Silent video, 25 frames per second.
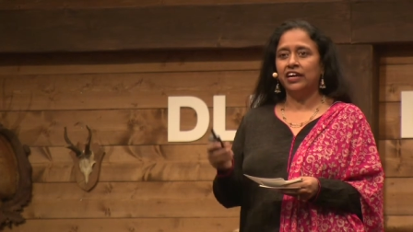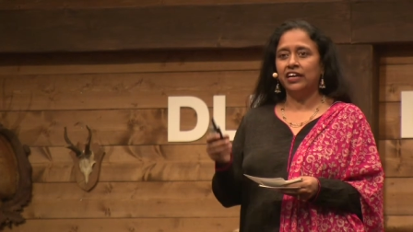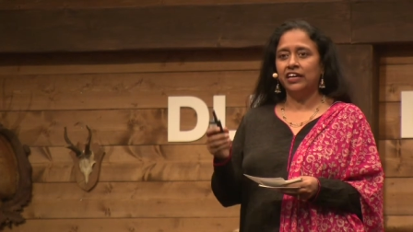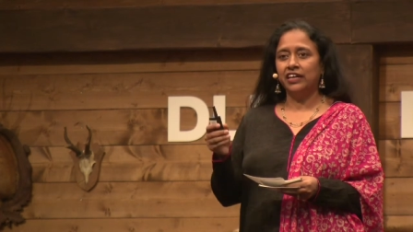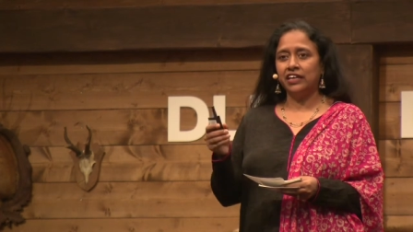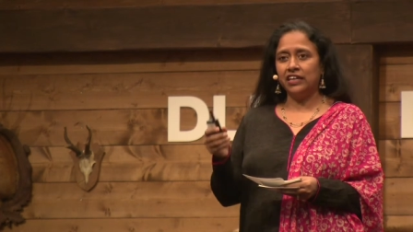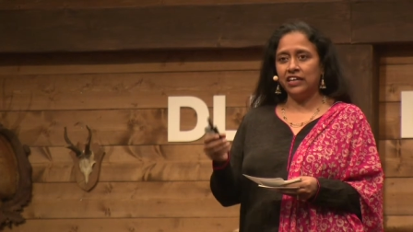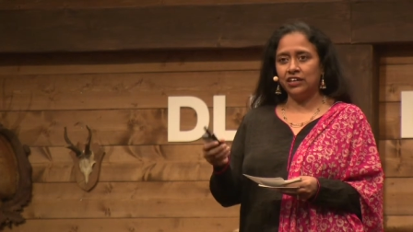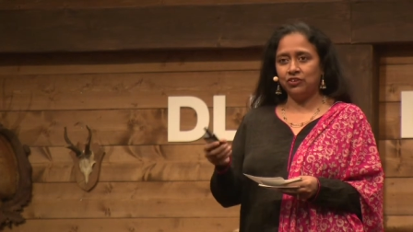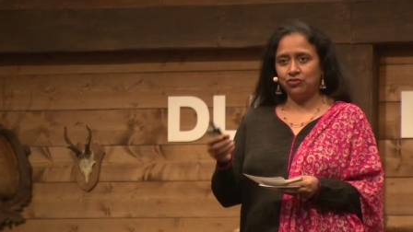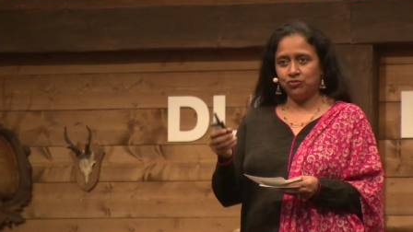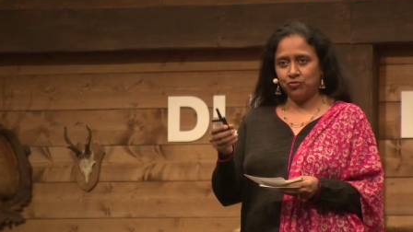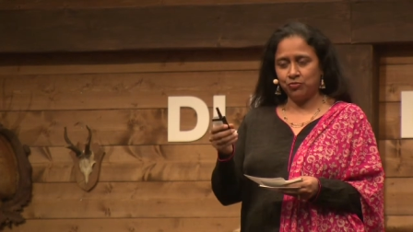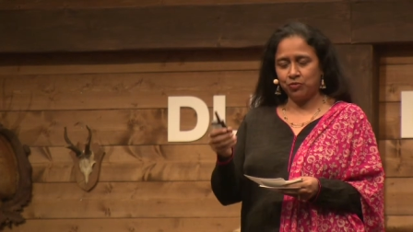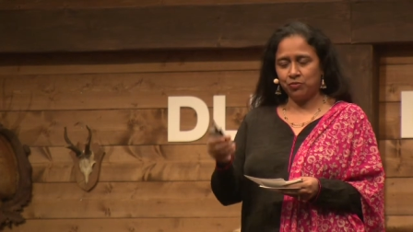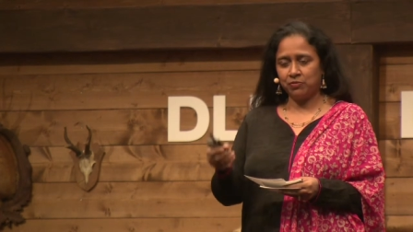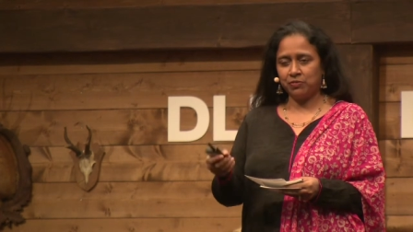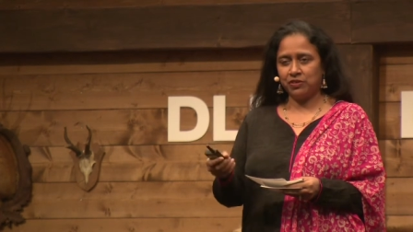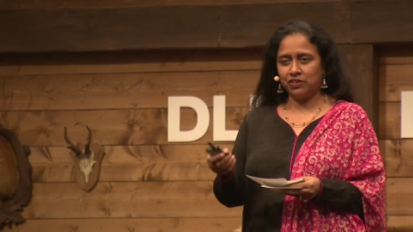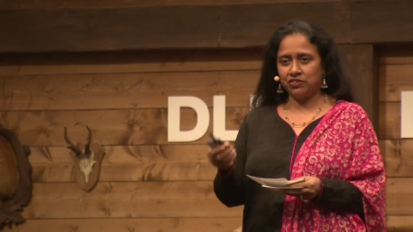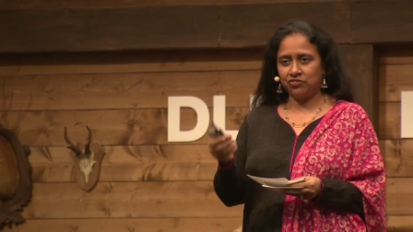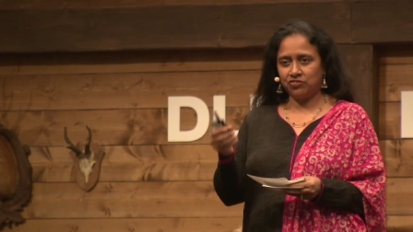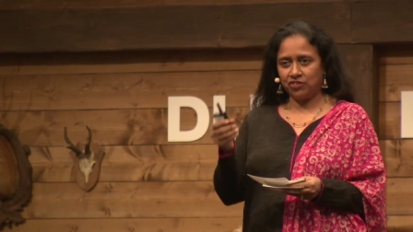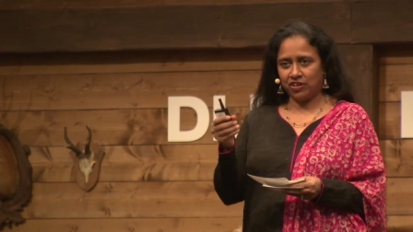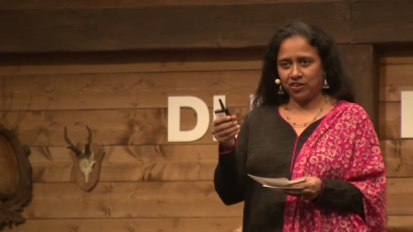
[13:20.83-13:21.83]
each
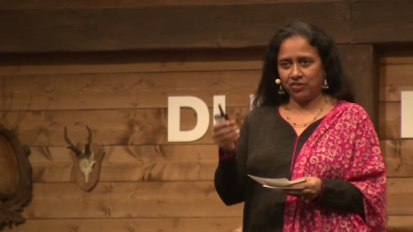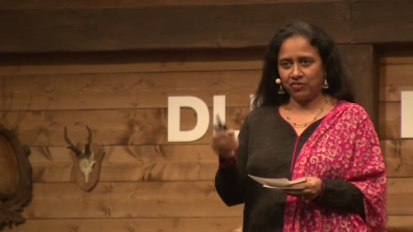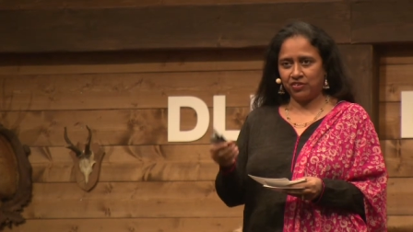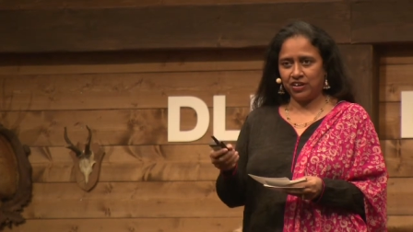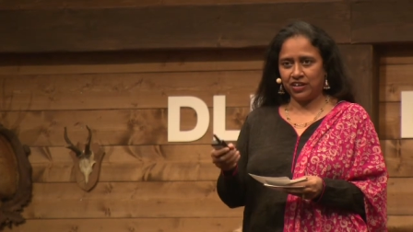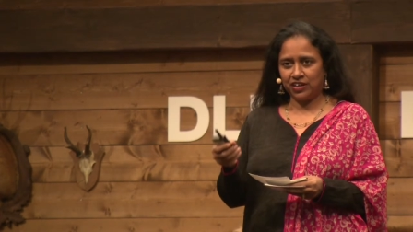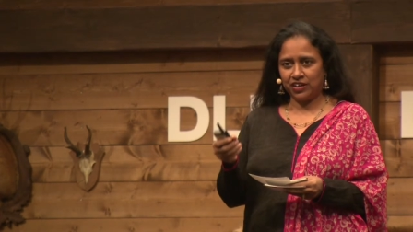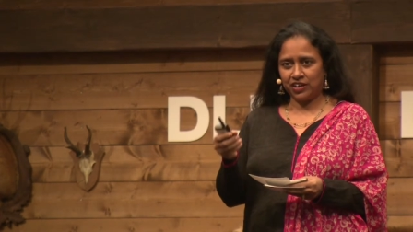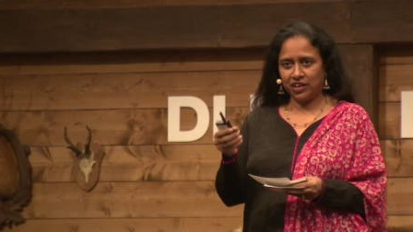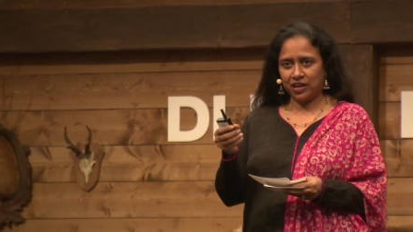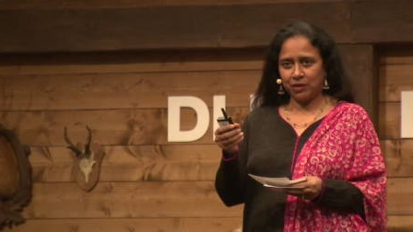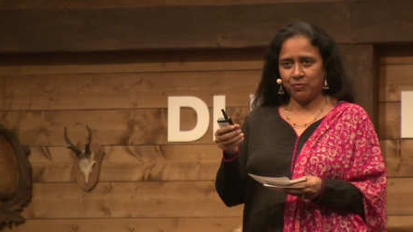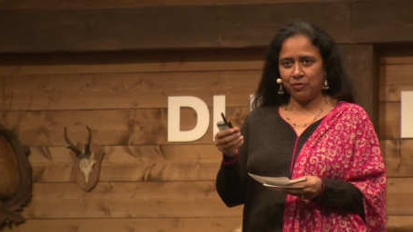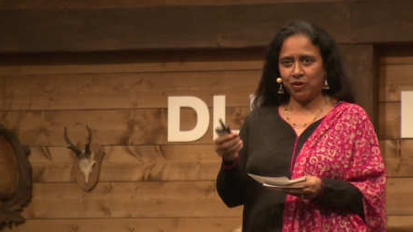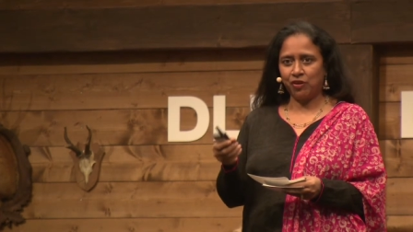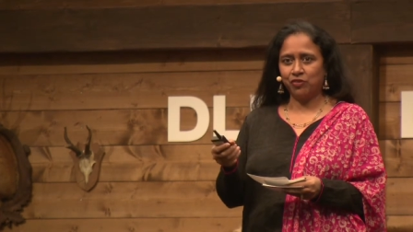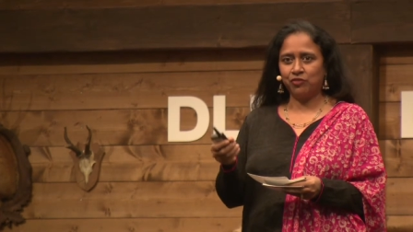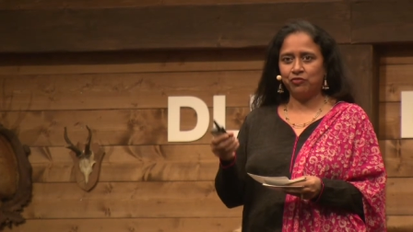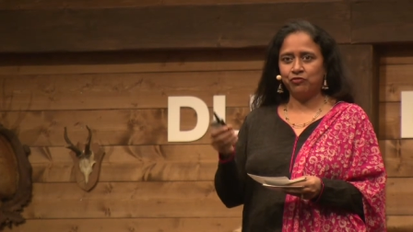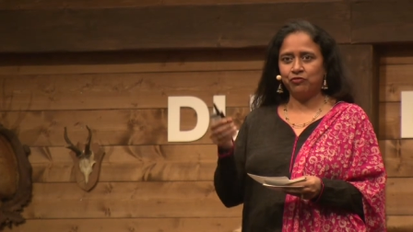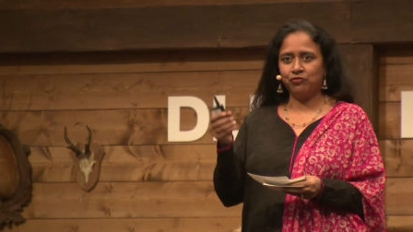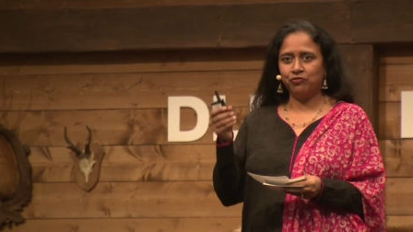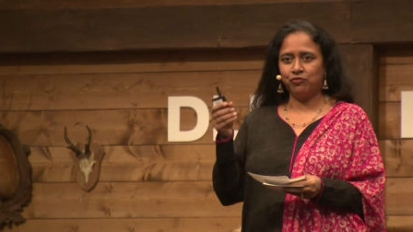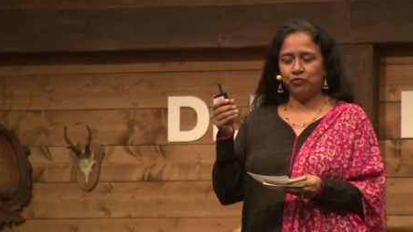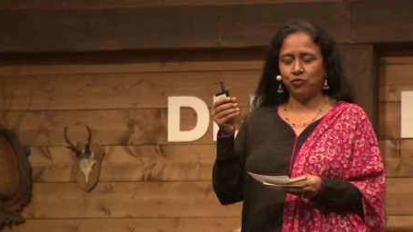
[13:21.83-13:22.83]
woman generating about
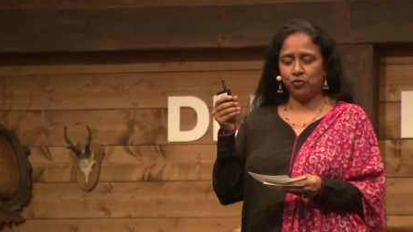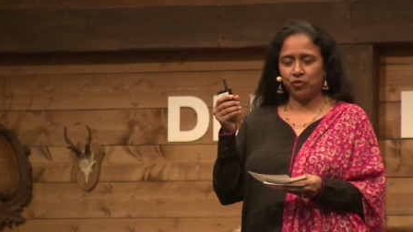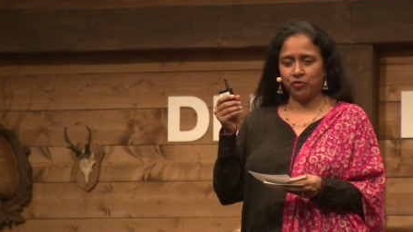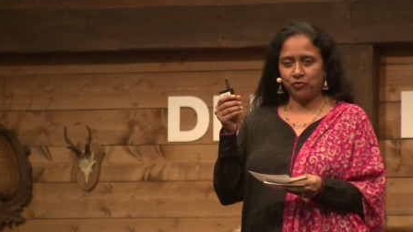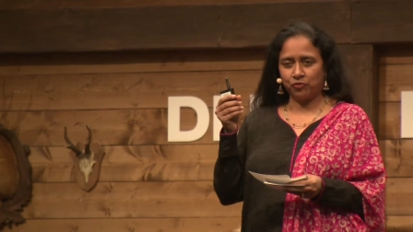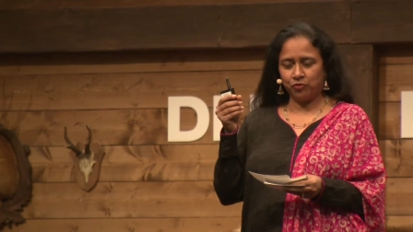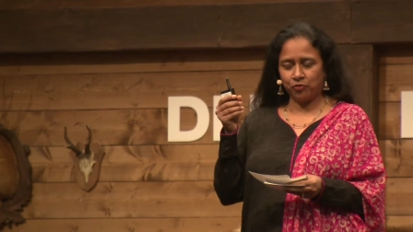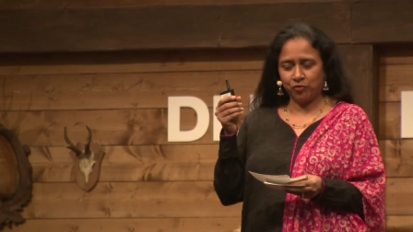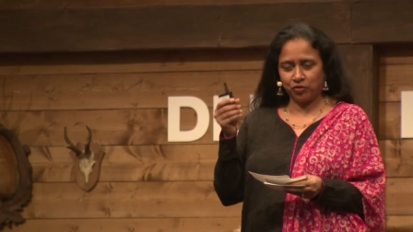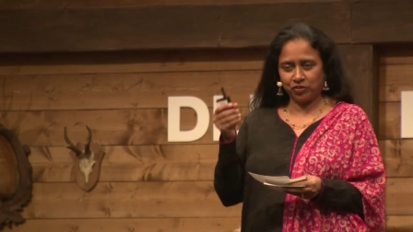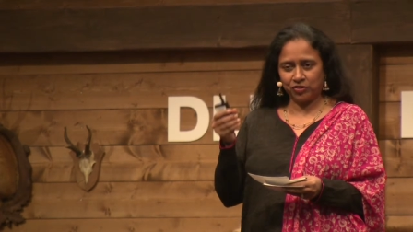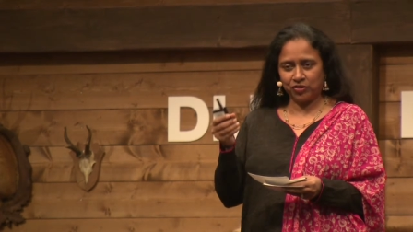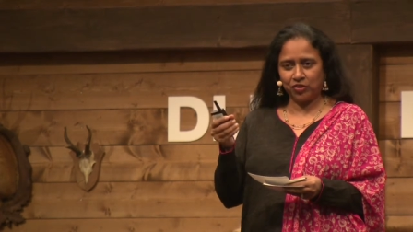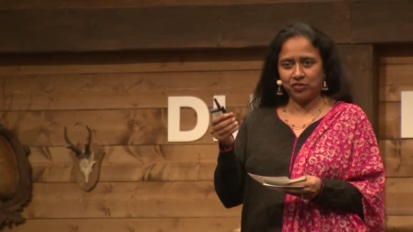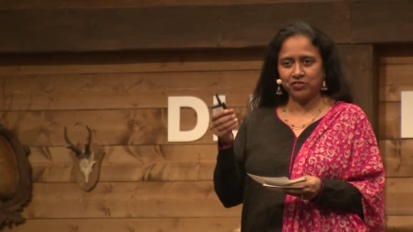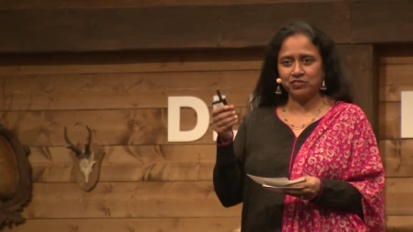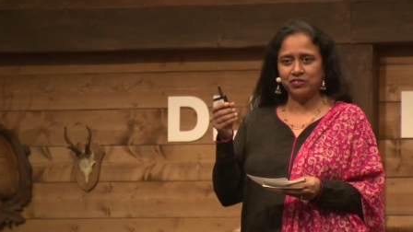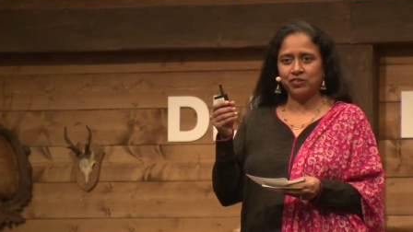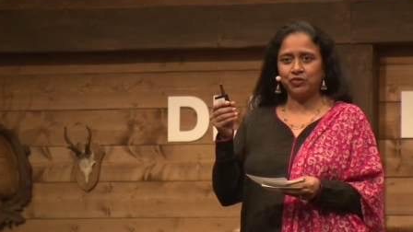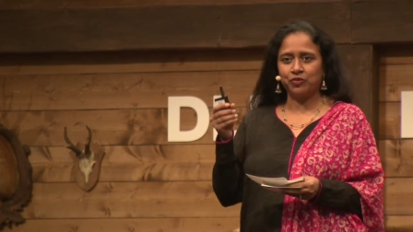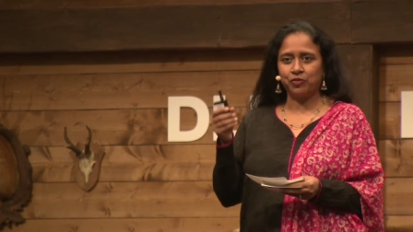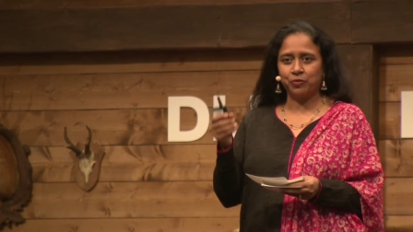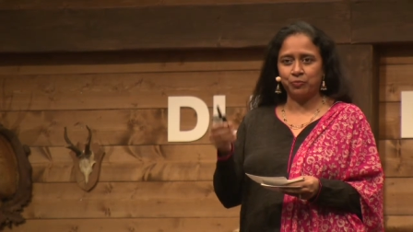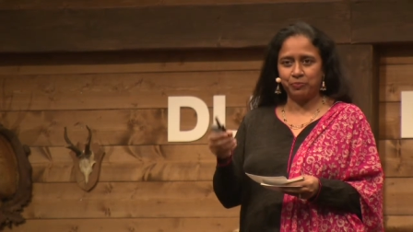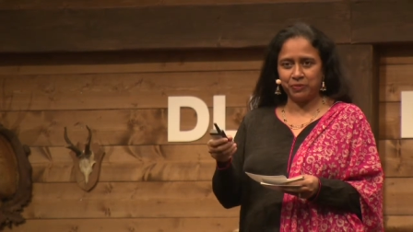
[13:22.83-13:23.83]

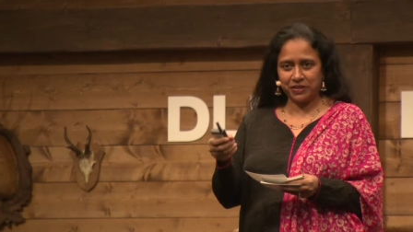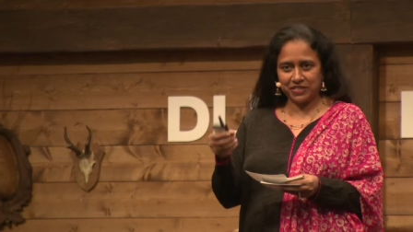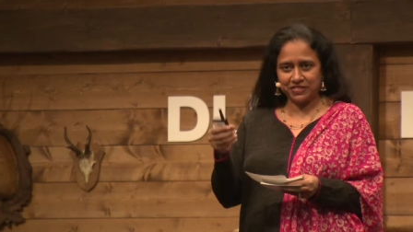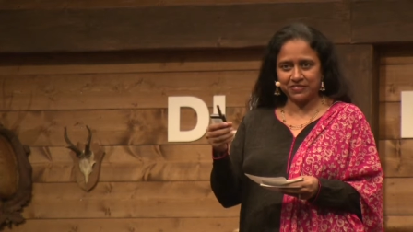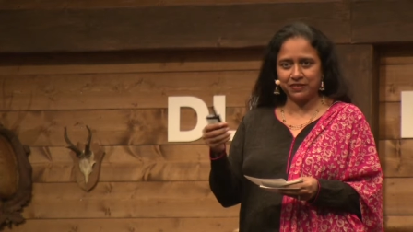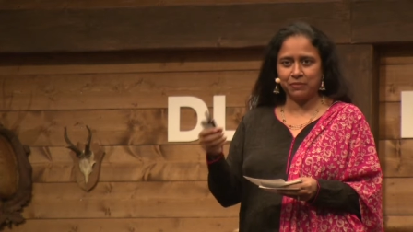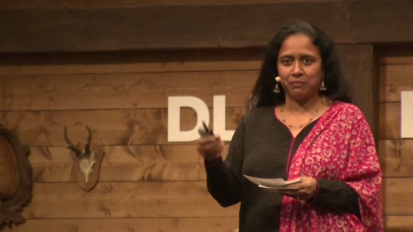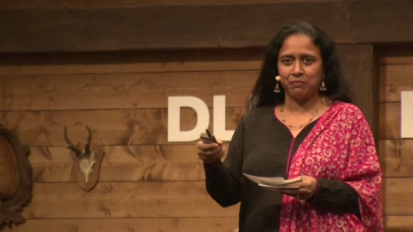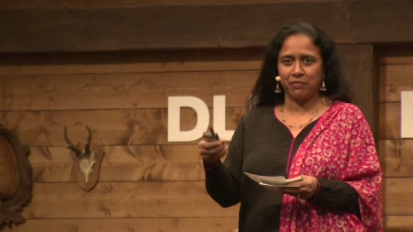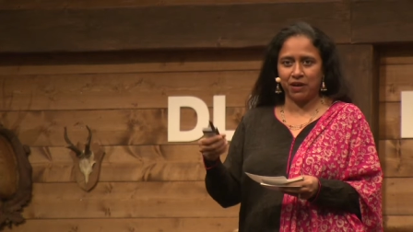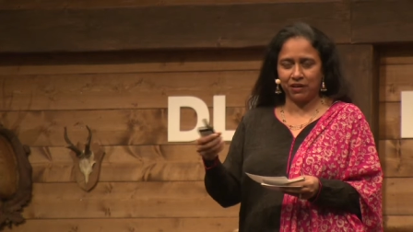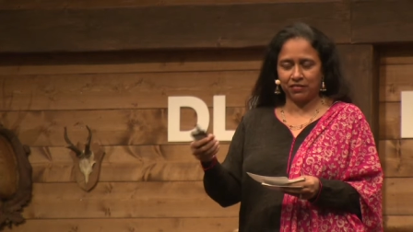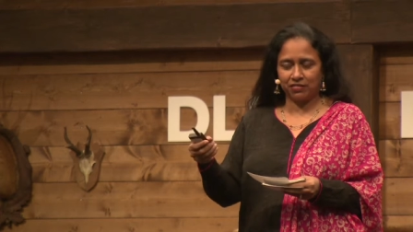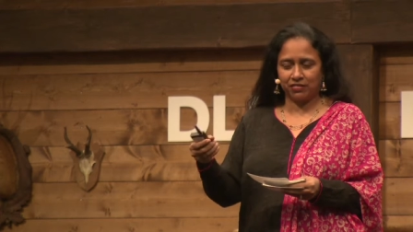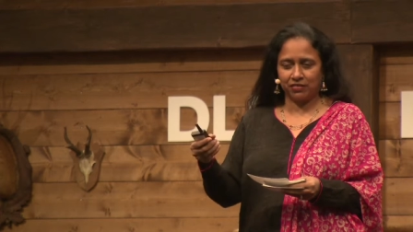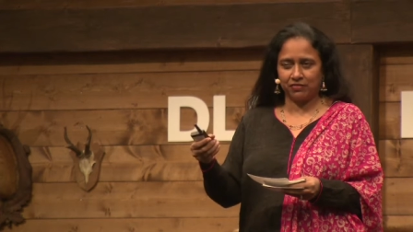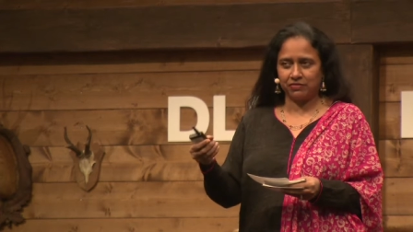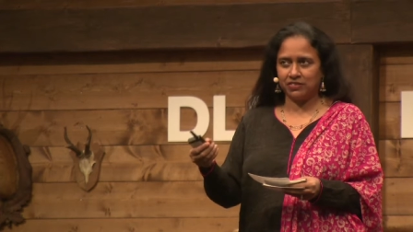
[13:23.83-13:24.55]
4,000 rupees a month,